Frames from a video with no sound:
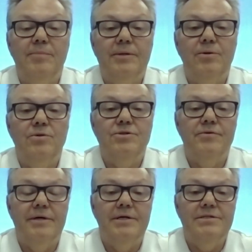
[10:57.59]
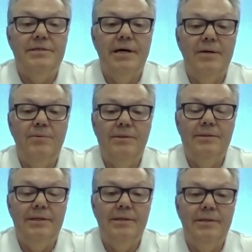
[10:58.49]
But those are things that I
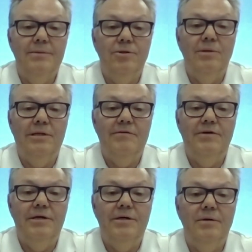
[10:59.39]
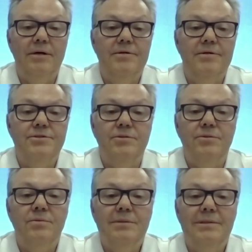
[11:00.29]
would uh, you know leave he or others
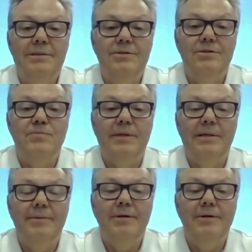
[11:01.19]
to uh, to speak about.